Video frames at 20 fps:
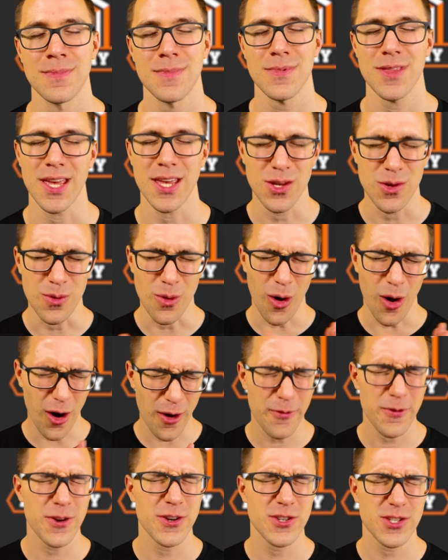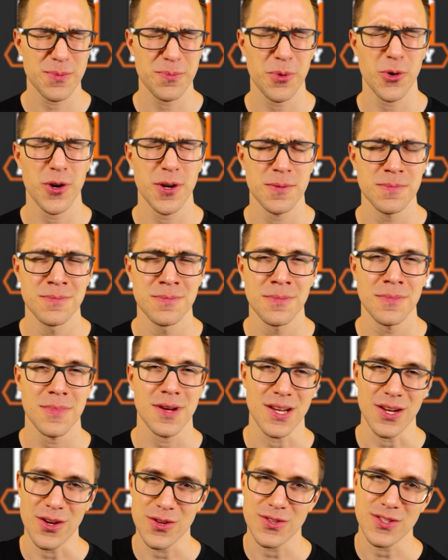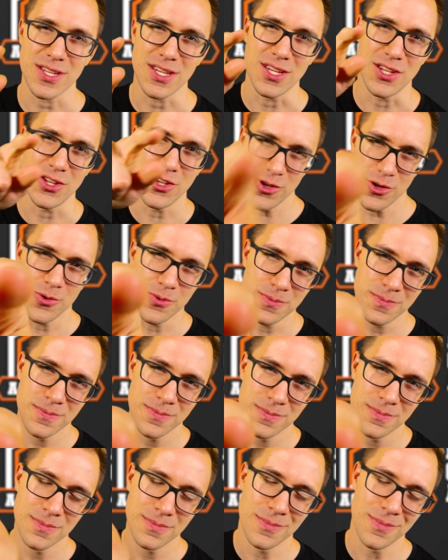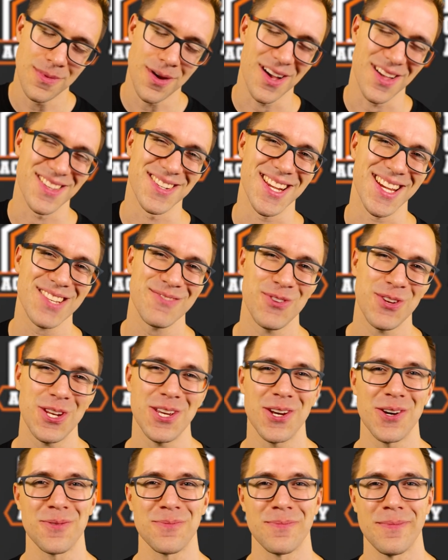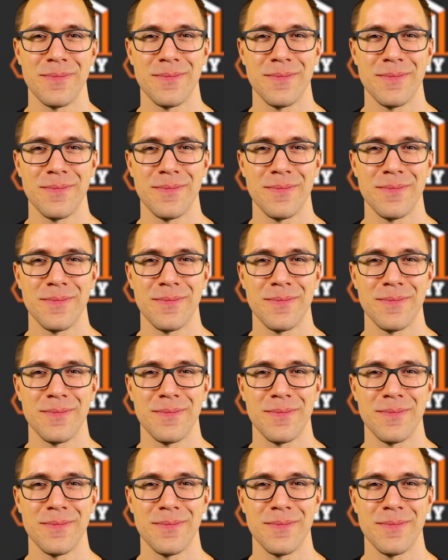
Thank you all for your support, and I'll see you on the next video.